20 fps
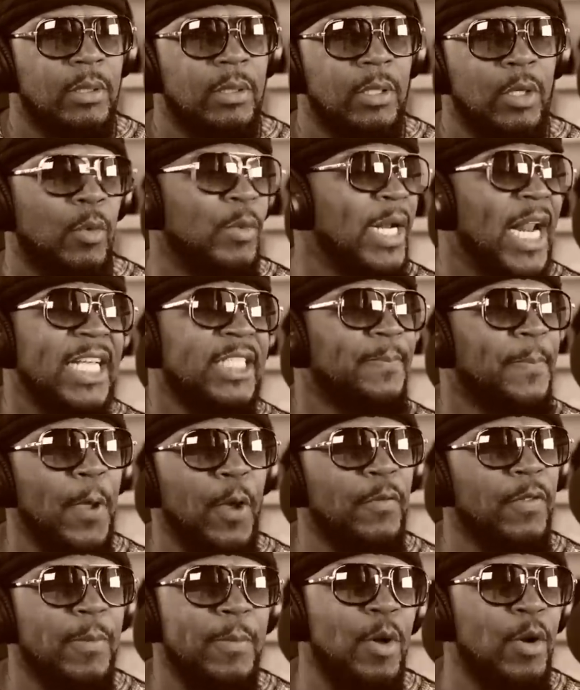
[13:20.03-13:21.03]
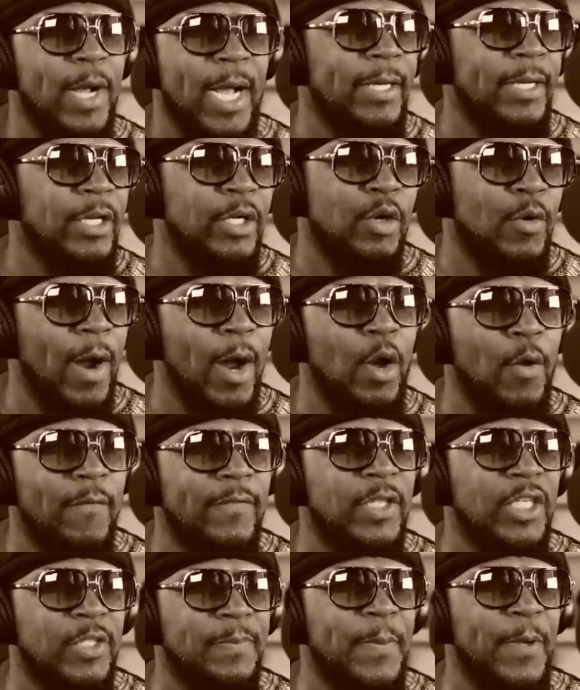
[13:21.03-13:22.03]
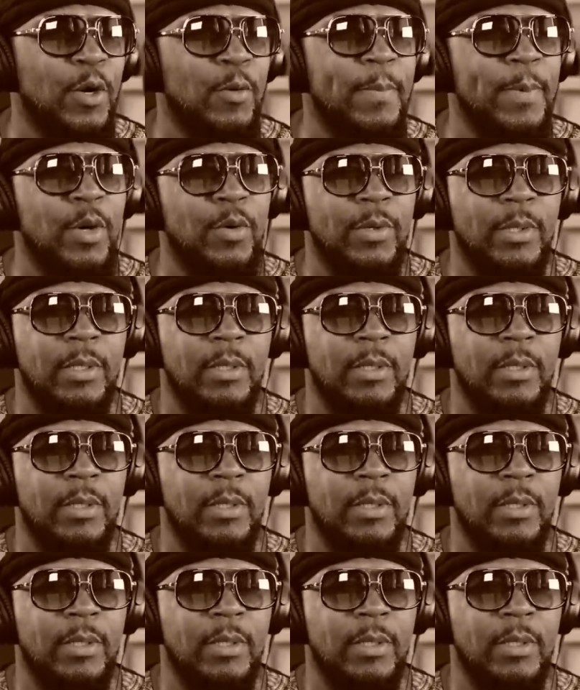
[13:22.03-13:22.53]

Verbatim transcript: When I spilled the milk, I didn't cry over the spilled milk.